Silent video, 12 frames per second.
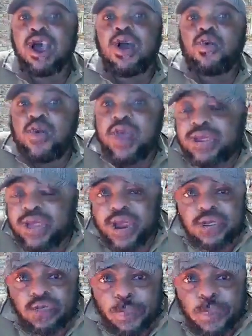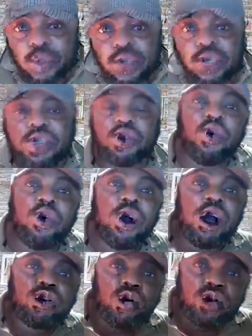where there is opportunity to
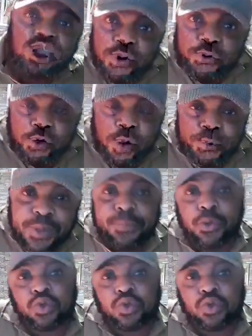steal from people,